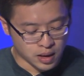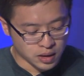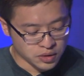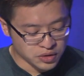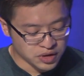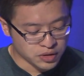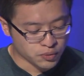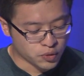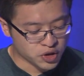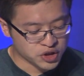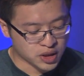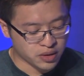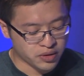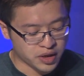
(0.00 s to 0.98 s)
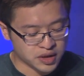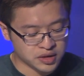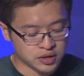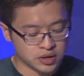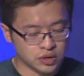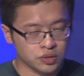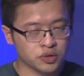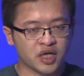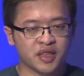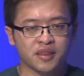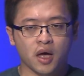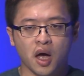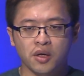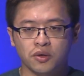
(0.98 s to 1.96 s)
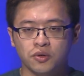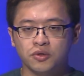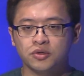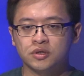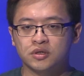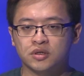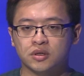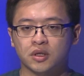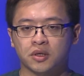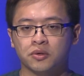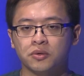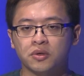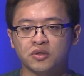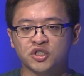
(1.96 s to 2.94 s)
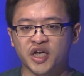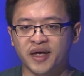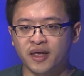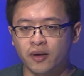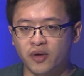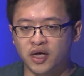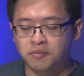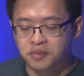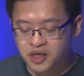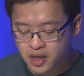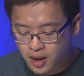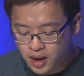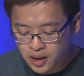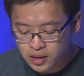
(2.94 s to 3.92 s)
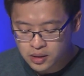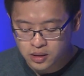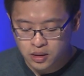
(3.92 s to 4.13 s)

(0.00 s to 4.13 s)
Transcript: you need to watch out is you cannot use the Google Checkout API